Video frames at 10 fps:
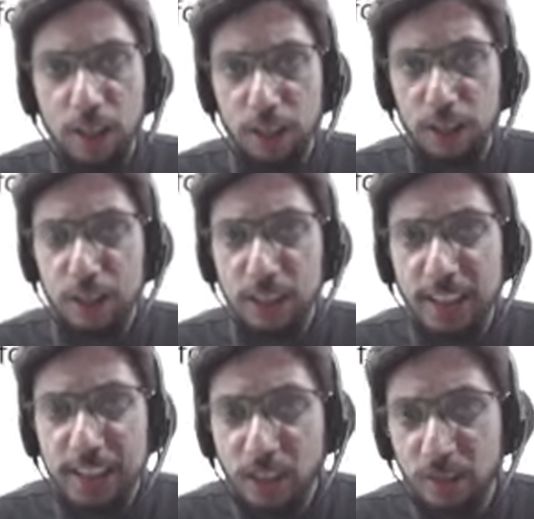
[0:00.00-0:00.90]
state
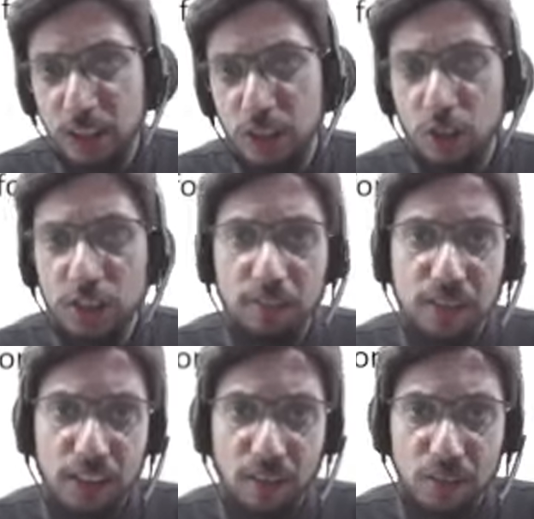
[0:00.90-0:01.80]
services or civil
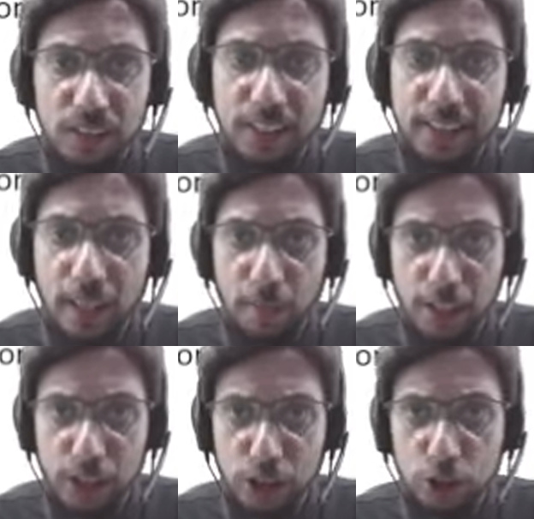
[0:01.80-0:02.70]
services
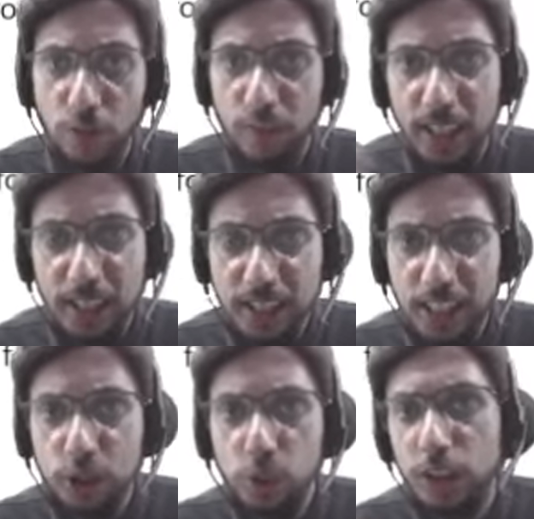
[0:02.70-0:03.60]
examinations or whether it is in
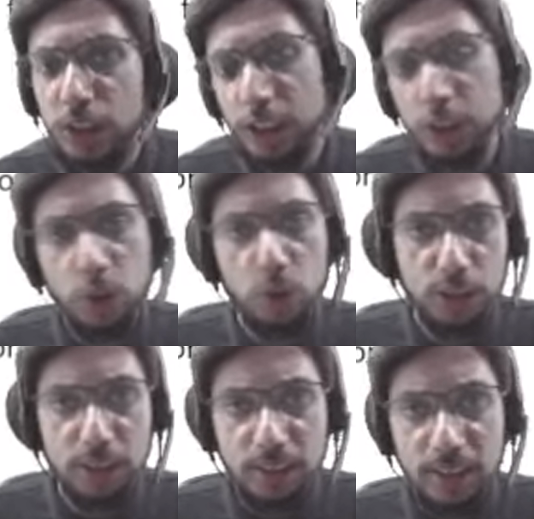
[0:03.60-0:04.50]
education
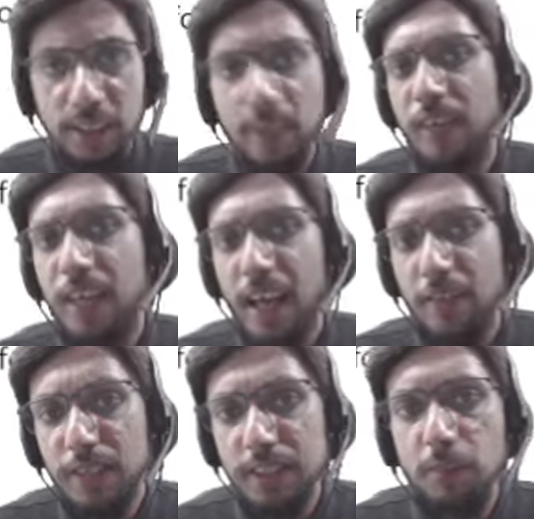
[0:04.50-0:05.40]
institutions. We are
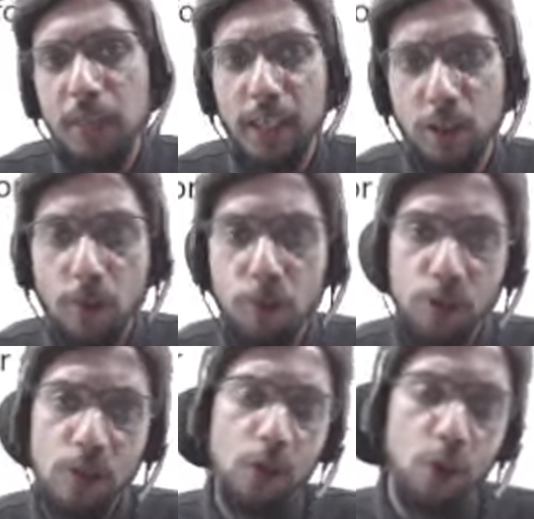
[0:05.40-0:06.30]
having some kind of
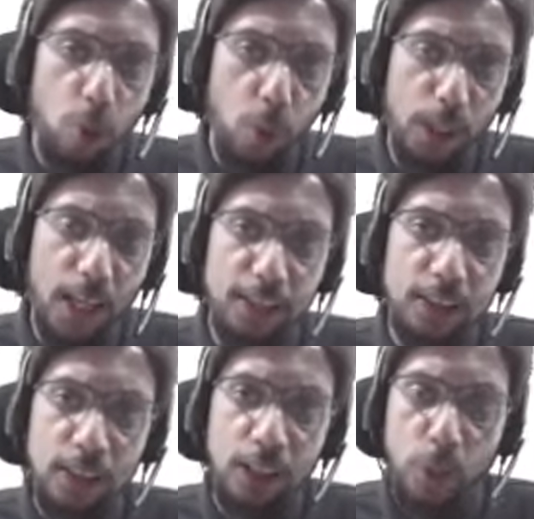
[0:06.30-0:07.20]
quotas
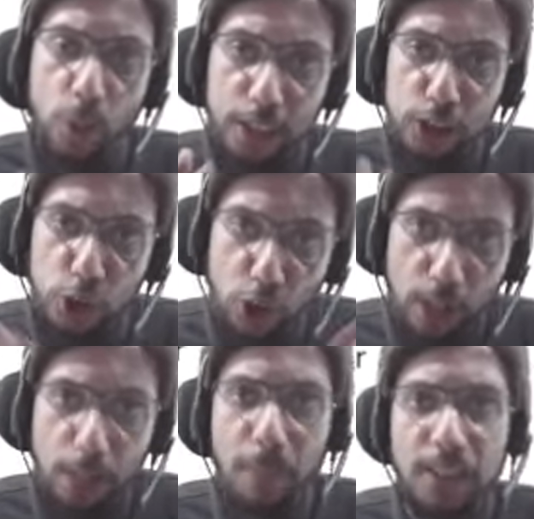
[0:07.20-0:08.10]
to ensure
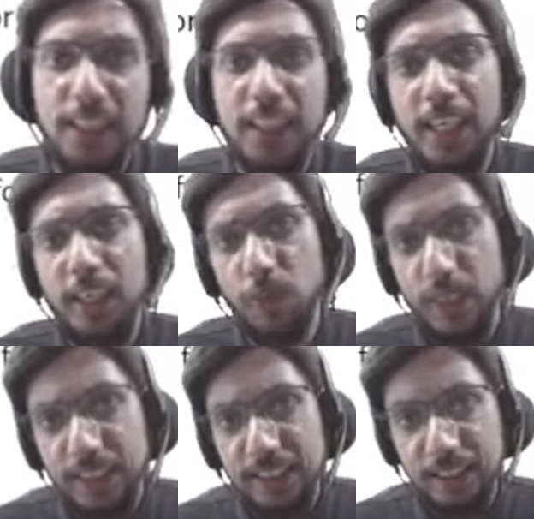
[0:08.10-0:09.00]

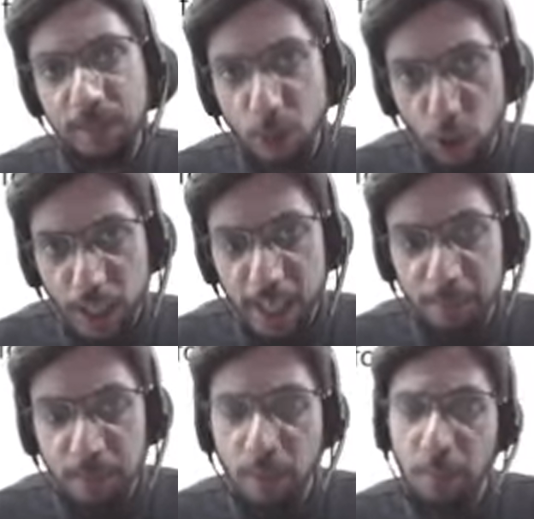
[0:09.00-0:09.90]
representativeness, all right,
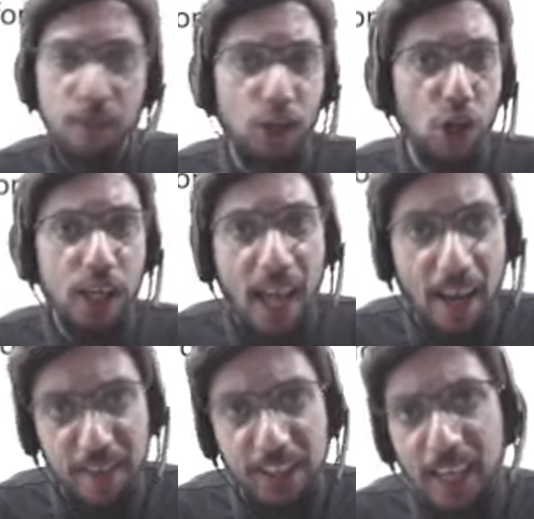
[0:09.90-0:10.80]
but we are not
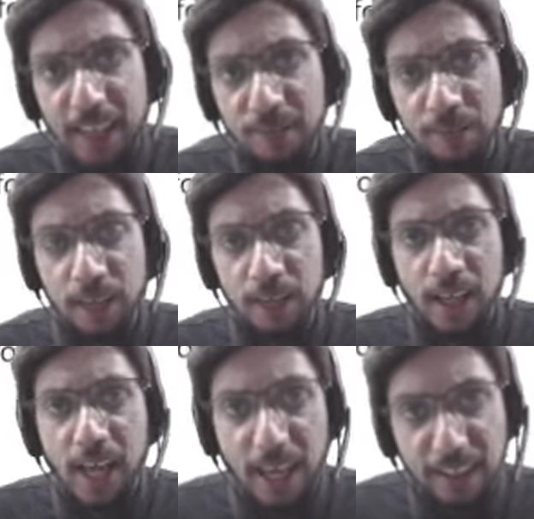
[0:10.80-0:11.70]
having that
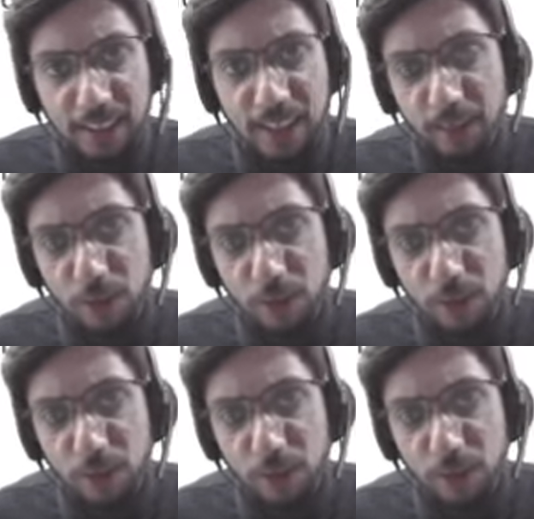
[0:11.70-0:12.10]
at the level